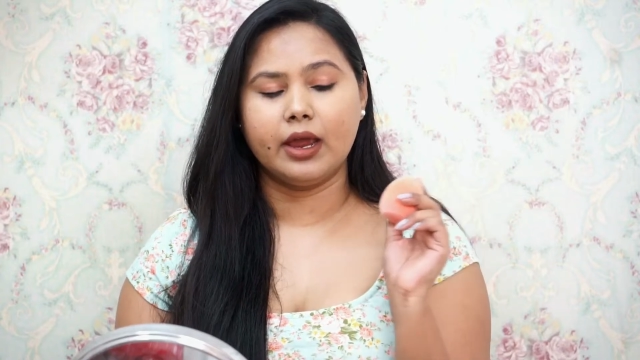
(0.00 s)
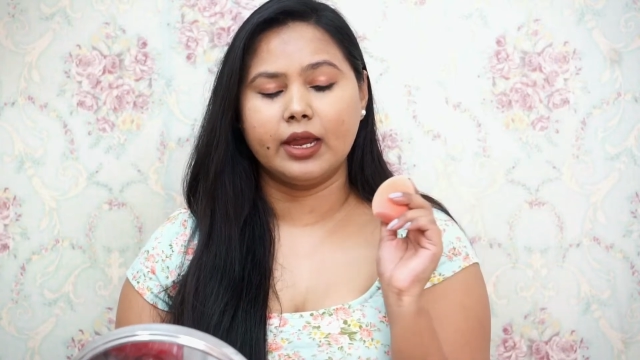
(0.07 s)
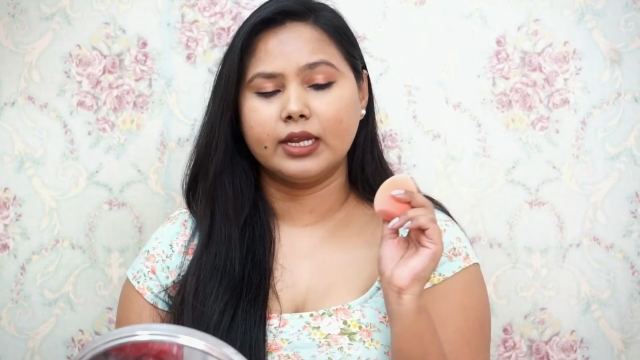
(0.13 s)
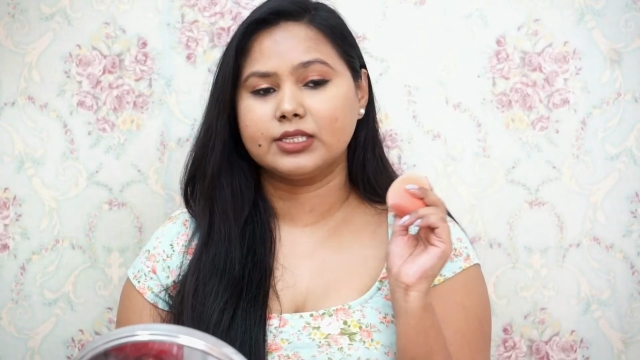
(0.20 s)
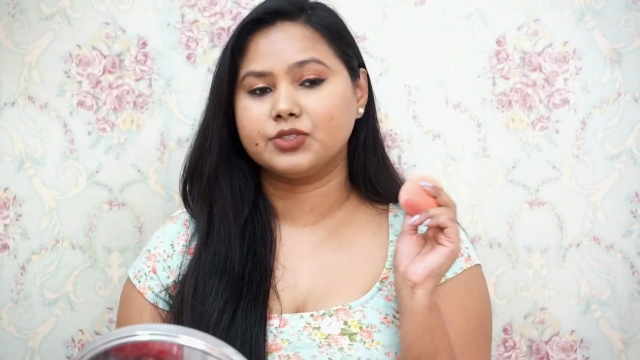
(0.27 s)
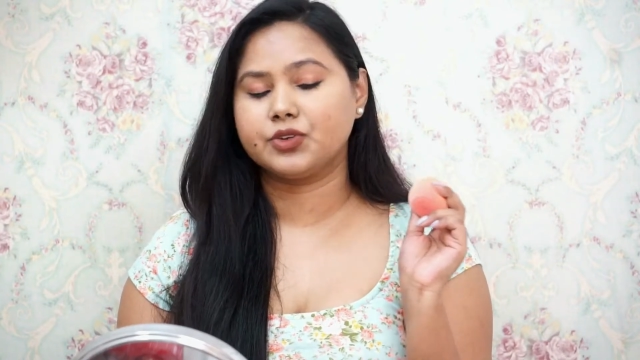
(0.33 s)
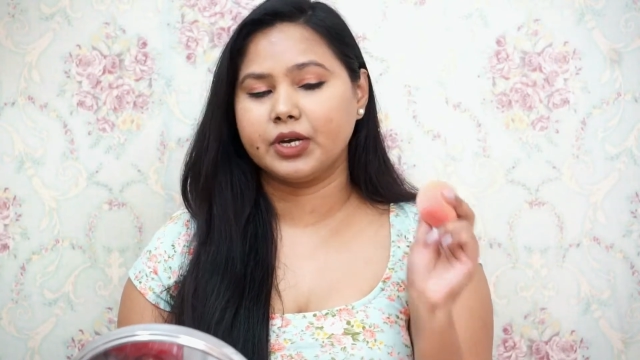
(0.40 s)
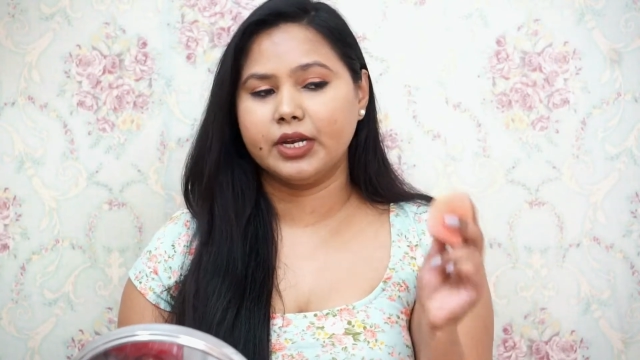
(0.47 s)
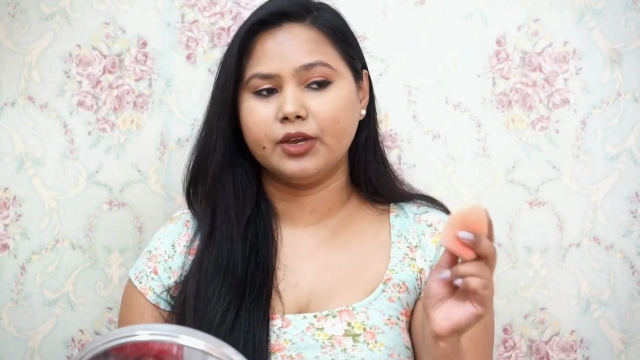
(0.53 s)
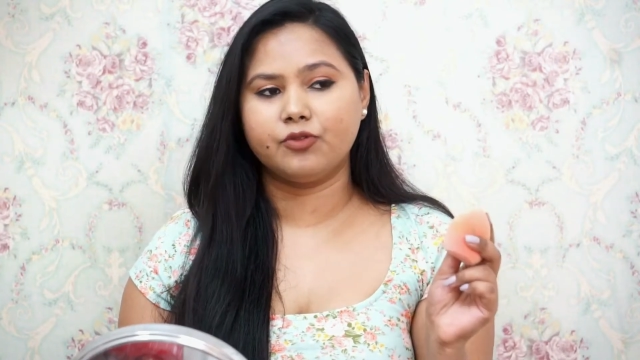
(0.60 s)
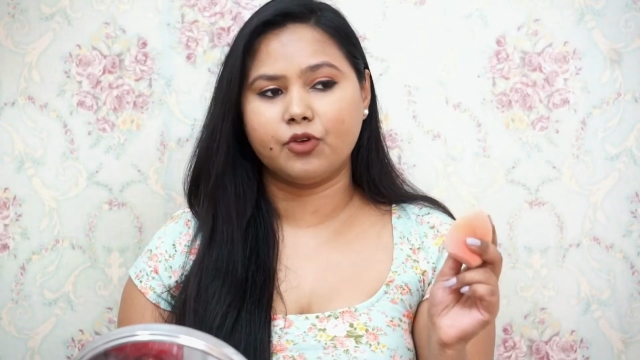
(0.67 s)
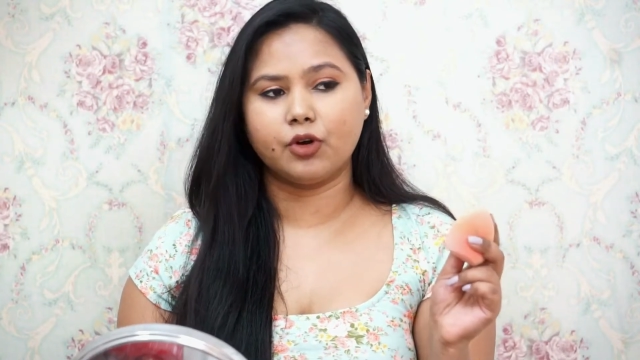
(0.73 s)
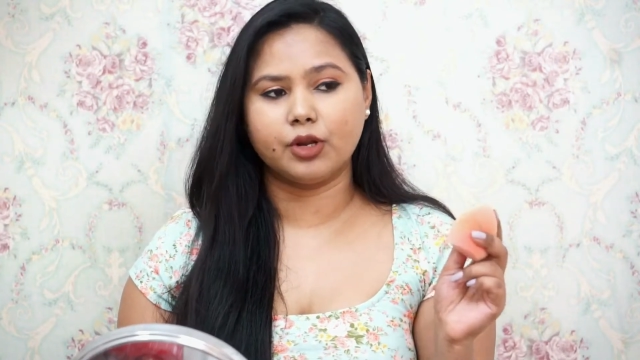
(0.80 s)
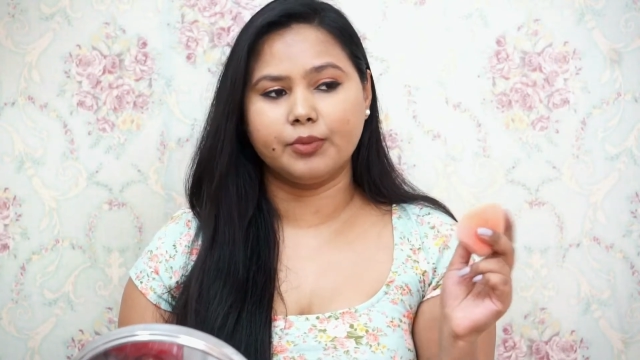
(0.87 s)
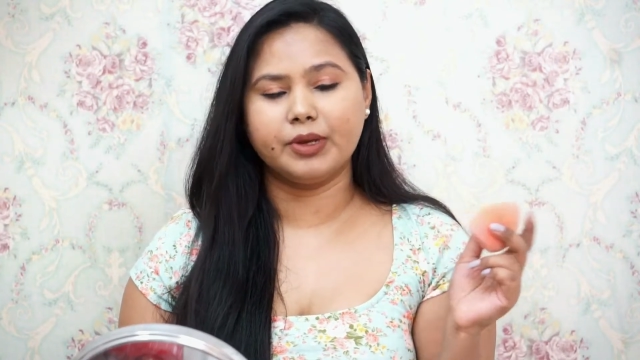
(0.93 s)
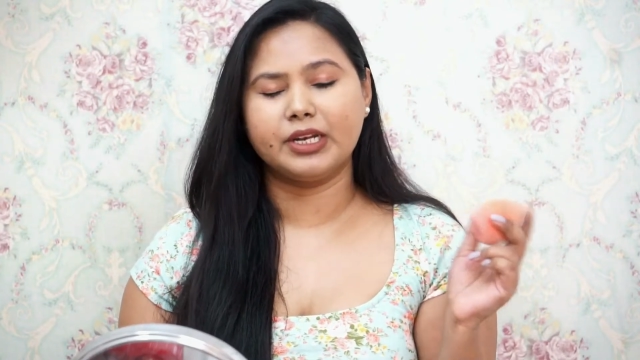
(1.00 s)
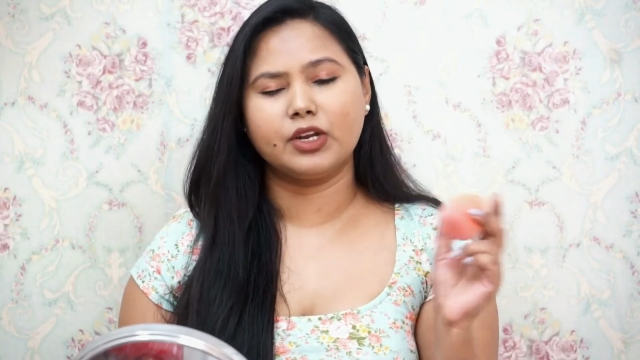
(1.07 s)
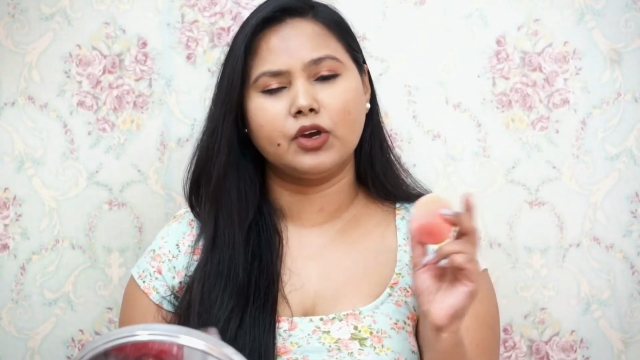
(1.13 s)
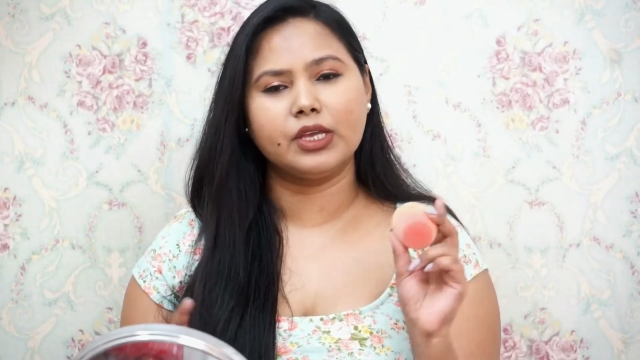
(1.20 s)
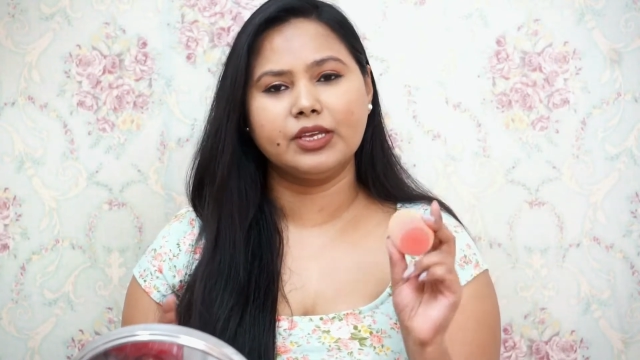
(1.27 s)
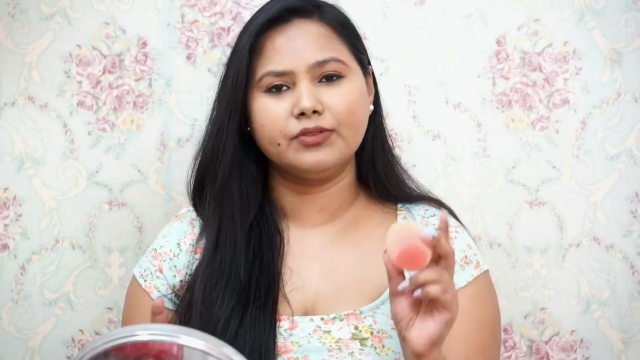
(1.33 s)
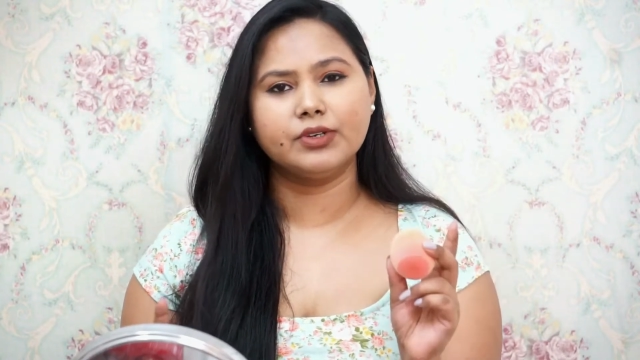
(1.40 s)
It's really affordable.
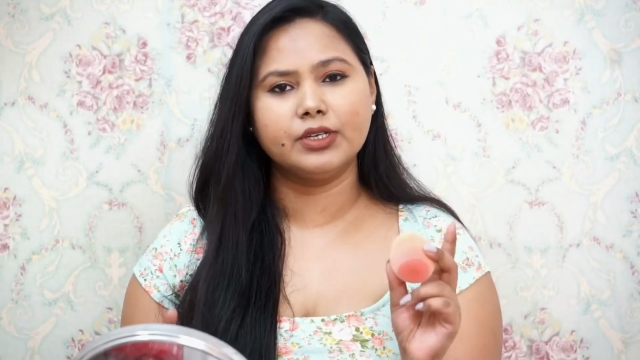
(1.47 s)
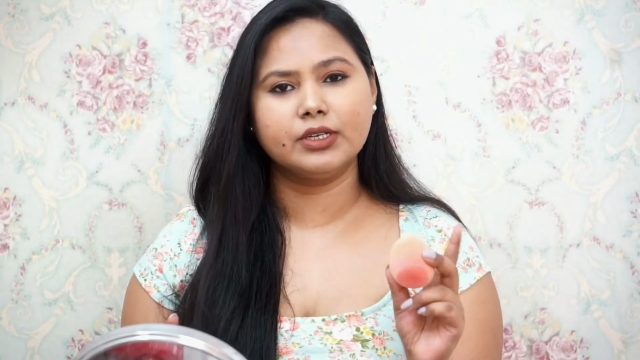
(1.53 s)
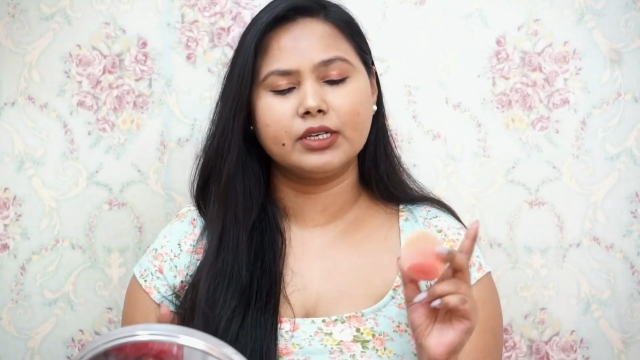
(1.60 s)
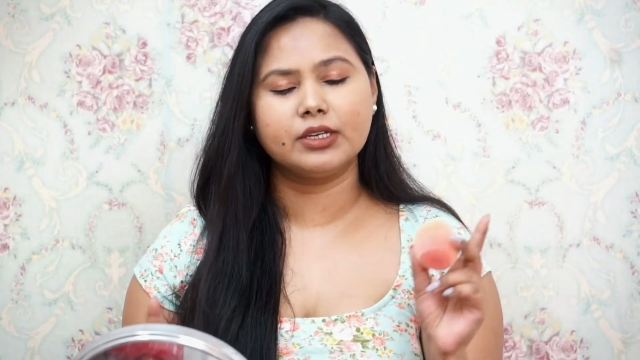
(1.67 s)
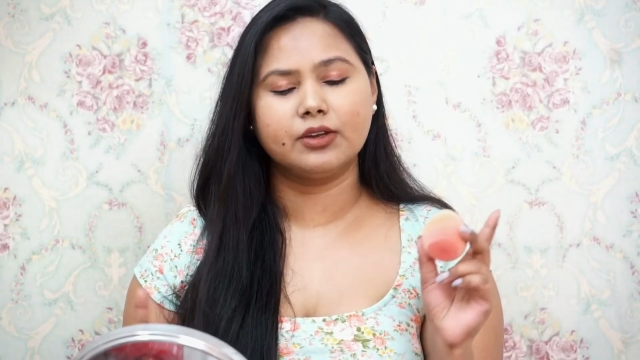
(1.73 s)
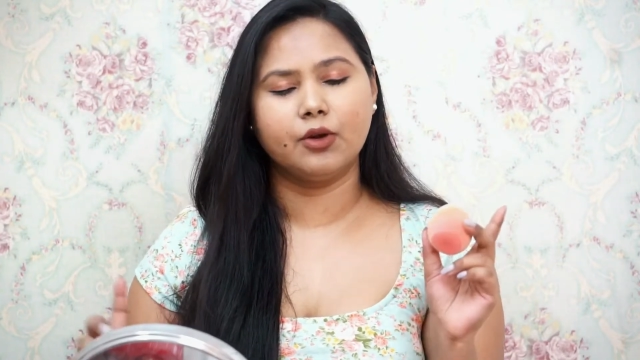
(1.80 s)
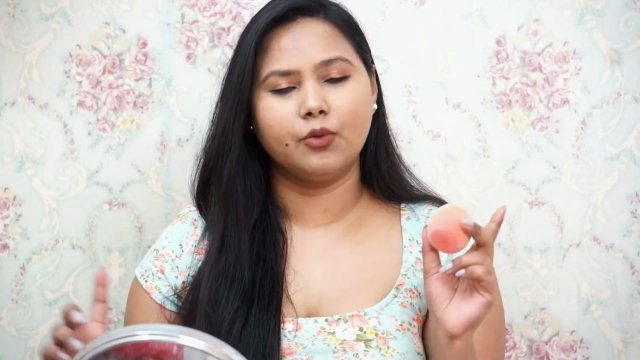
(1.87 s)
Now even